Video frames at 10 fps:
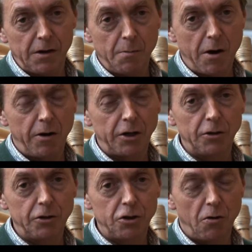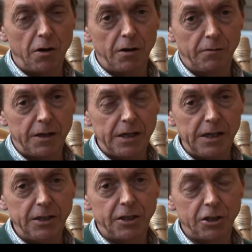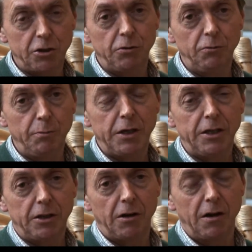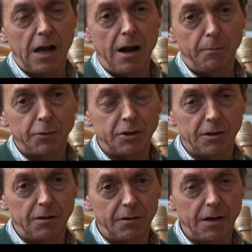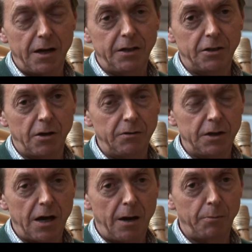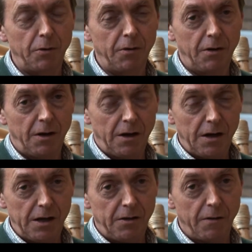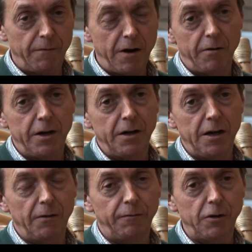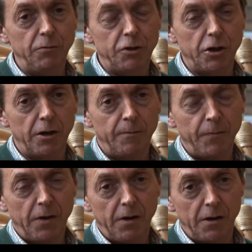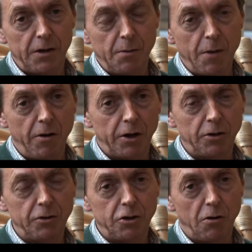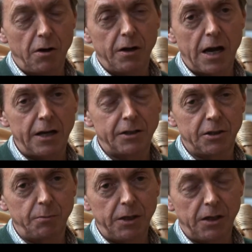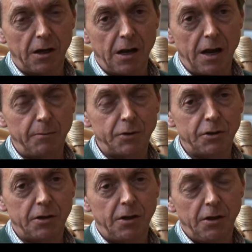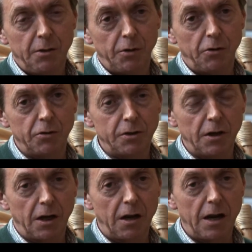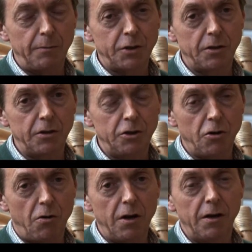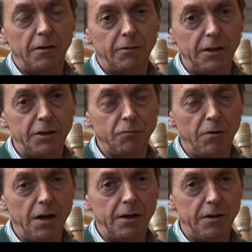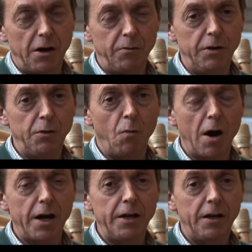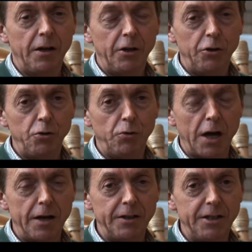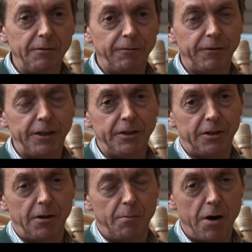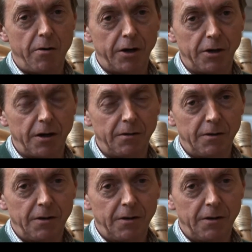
The American dollar is to be collapsed, and that is going to happen in the very near future. And the American dollar has to be collapsed because the collapse of the dollar is really the only way you can defeat America.